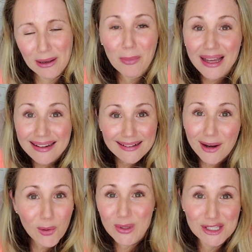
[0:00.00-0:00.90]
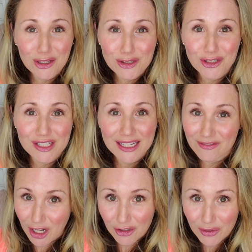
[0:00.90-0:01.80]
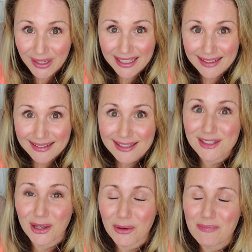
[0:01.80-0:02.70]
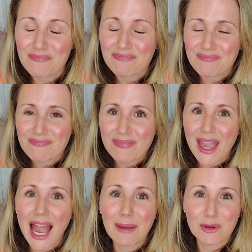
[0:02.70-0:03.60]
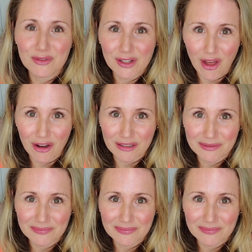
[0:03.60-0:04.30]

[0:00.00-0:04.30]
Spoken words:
But what's the alternative? Not do it? So I moved along.